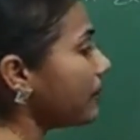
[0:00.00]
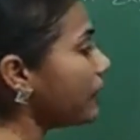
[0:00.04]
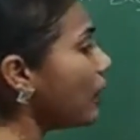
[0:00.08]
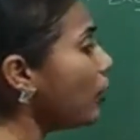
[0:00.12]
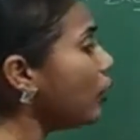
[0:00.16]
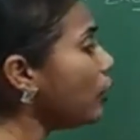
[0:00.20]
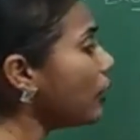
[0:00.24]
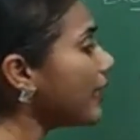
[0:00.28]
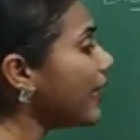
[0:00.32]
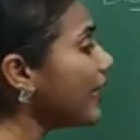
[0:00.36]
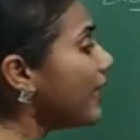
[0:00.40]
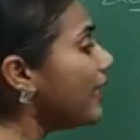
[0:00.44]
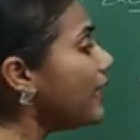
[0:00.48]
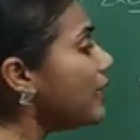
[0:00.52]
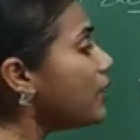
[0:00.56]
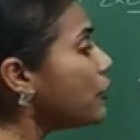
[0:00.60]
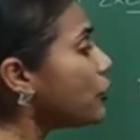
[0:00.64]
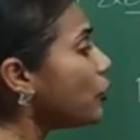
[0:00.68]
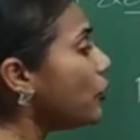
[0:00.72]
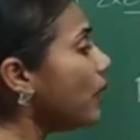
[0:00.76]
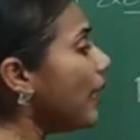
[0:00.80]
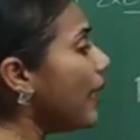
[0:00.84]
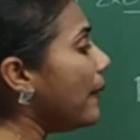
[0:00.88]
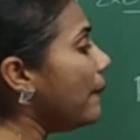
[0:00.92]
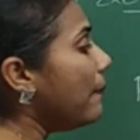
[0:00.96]
okay,
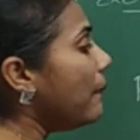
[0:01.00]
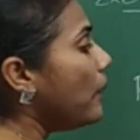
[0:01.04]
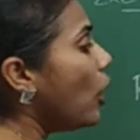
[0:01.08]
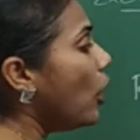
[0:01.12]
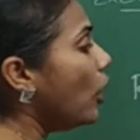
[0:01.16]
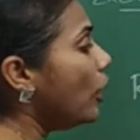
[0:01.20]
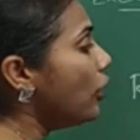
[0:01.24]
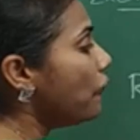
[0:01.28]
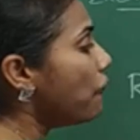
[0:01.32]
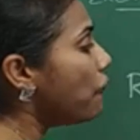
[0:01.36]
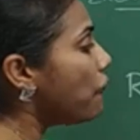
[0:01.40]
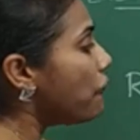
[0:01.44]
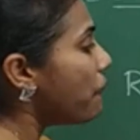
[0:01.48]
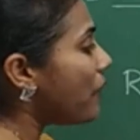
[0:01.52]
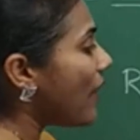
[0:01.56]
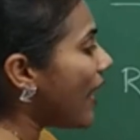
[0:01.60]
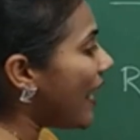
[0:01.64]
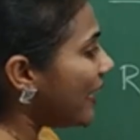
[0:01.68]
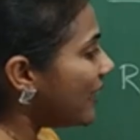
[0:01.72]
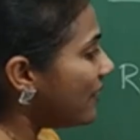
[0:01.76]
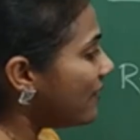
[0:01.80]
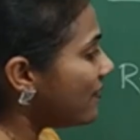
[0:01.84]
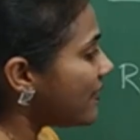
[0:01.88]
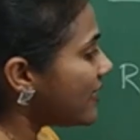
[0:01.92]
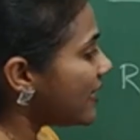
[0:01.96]
so among
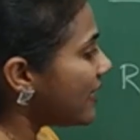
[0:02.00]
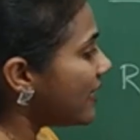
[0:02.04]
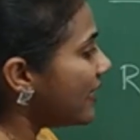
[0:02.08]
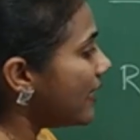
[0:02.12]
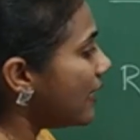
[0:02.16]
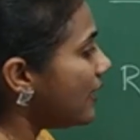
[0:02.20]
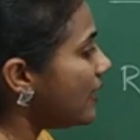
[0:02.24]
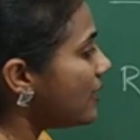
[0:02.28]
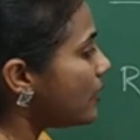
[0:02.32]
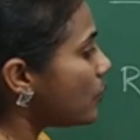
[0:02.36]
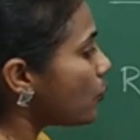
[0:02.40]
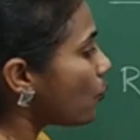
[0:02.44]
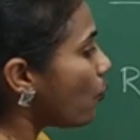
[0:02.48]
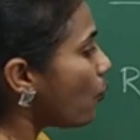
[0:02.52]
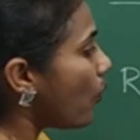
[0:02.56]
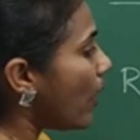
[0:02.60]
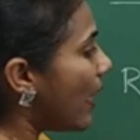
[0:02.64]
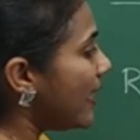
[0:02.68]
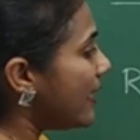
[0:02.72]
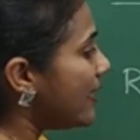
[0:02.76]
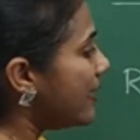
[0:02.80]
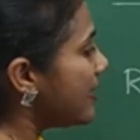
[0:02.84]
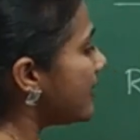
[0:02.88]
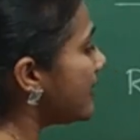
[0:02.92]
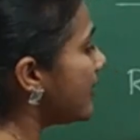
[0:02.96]
5 Cls,
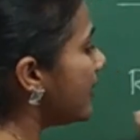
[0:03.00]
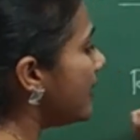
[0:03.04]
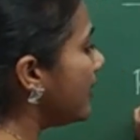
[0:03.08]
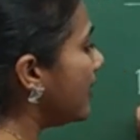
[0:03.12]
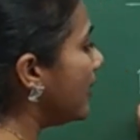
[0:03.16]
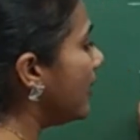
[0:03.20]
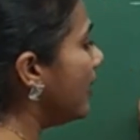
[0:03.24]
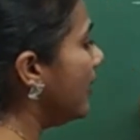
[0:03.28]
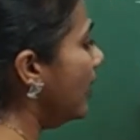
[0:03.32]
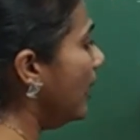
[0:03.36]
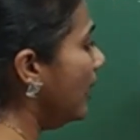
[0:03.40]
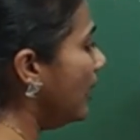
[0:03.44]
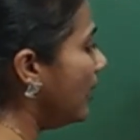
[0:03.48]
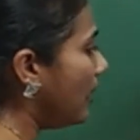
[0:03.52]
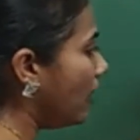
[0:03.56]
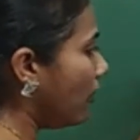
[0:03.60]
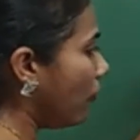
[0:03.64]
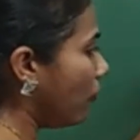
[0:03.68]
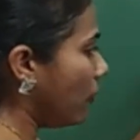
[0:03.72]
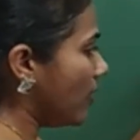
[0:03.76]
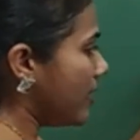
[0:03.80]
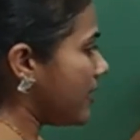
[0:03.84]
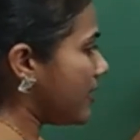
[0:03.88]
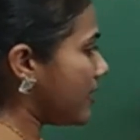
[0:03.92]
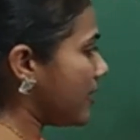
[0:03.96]
1 Cl
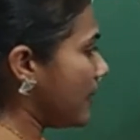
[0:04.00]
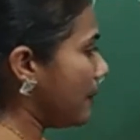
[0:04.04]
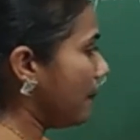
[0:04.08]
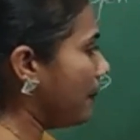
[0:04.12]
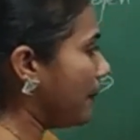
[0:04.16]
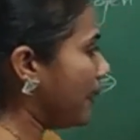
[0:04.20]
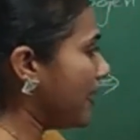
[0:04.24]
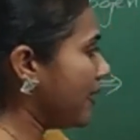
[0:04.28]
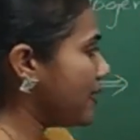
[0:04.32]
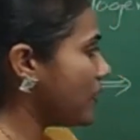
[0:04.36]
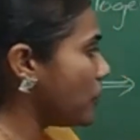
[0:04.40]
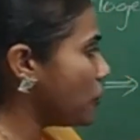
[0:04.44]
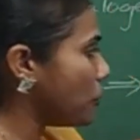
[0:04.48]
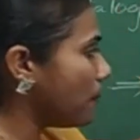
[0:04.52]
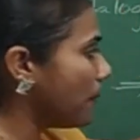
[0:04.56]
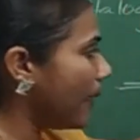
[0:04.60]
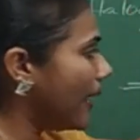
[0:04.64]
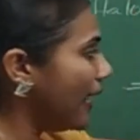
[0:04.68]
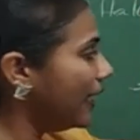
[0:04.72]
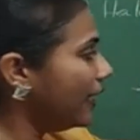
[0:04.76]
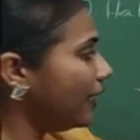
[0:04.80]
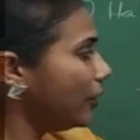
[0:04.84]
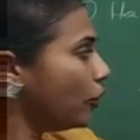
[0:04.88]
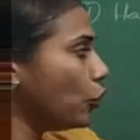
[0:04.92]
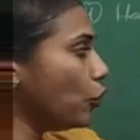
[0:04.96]
was replaced
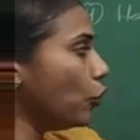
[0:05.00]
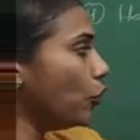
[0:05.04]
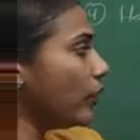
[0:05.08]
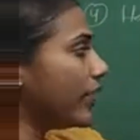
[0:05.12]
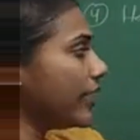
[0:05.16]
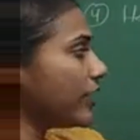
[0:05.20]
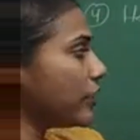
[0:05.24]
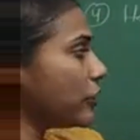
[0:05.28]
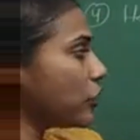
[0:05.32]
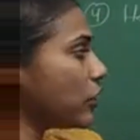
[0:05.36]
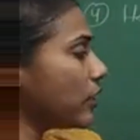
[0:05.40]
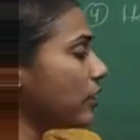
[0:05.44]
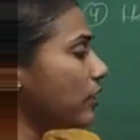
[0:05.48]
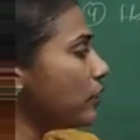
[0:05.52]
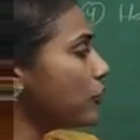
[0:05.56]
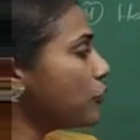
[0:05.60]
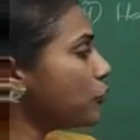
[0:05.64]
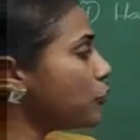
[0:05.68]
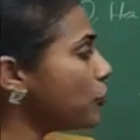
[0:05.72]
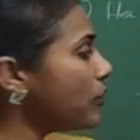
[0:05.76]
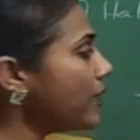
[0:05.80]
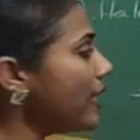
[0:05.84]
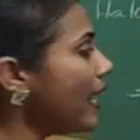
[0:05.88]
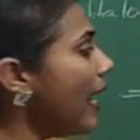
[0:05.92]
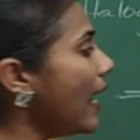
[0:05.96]
by OH.
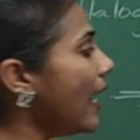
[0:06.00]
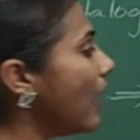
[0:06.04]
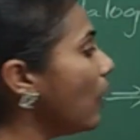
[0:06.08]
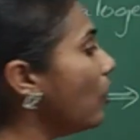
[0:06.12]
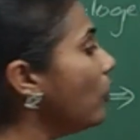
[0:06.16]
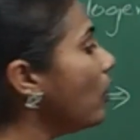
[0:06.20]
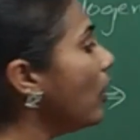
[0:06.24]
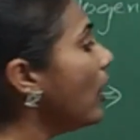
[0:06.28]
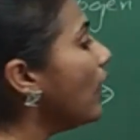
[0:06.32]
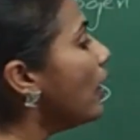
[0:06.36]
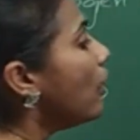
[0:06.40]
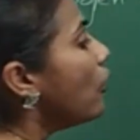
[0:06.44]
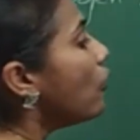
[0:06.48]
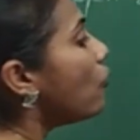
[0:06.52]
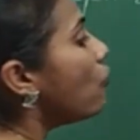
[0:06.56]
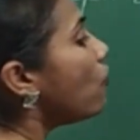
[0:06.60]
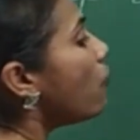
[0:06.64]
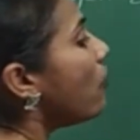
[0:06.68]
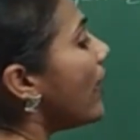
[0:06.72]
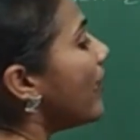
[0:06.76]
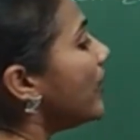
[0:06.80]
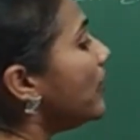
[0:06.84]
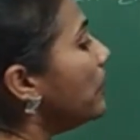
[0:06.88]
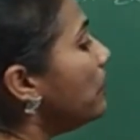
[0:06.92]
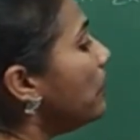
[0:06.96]
So now
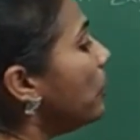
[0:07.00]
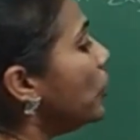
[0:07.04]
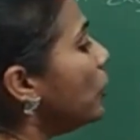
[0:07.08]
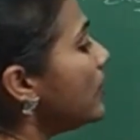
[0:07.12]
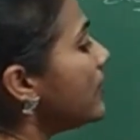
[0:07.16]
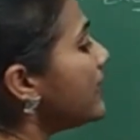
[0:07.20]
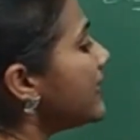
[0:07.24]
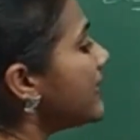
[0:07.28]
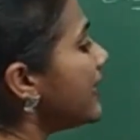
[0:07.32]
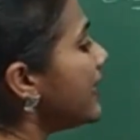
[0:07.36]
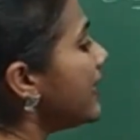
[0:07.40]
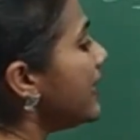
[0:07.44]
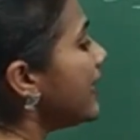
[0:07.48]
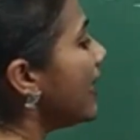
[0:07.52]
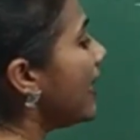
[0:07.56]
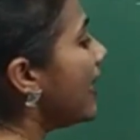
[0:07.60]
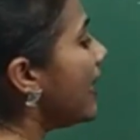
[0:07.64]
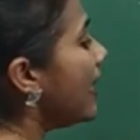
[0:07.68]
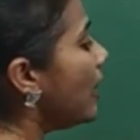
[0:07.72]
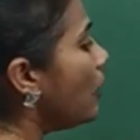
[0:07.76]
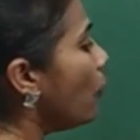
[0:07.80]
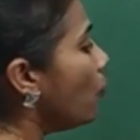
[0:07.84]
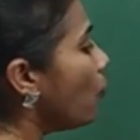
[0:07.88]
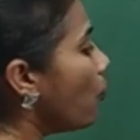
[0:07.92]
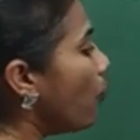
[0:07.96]
one more
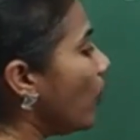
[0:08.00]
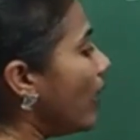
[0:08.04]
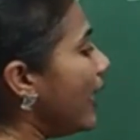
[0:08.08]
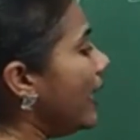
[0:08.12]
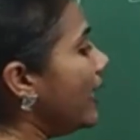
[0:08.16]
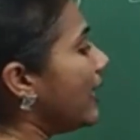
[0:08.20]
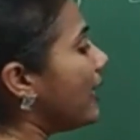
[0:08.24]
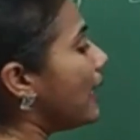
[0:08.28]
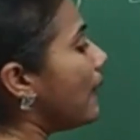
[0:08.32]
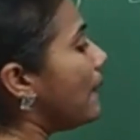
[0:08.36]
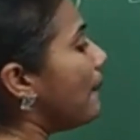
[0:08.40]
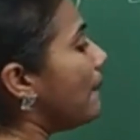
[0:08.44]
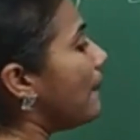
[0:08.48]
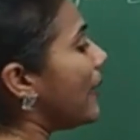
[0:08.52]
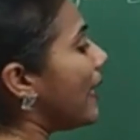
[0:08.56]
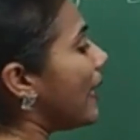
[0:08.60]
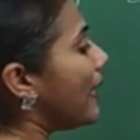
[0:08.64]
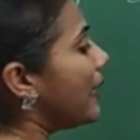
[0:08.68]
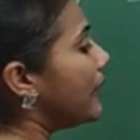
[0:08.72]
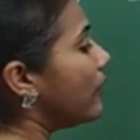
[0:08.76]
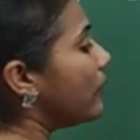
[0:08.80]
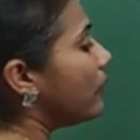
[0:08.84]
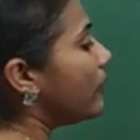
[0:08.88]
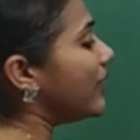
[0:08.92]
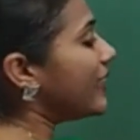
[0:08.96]
Cl will
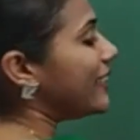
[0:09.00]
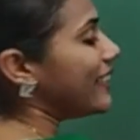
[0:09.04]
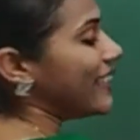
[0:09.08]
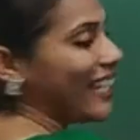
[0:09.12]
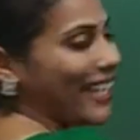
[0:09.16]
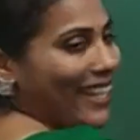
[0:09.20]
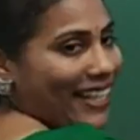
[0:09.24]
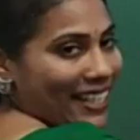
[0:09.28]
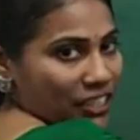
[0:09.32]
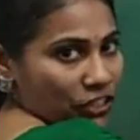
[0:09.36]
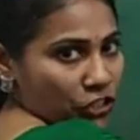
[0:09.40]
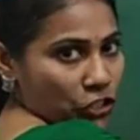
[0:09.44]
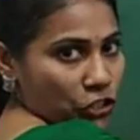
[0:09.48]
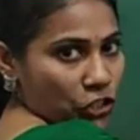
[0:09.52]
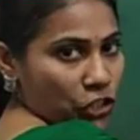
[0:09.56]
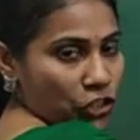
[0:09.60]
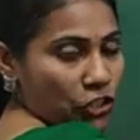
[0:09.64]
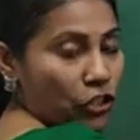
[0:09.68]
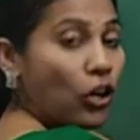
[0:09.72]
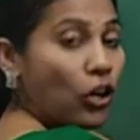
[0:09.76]
combine with H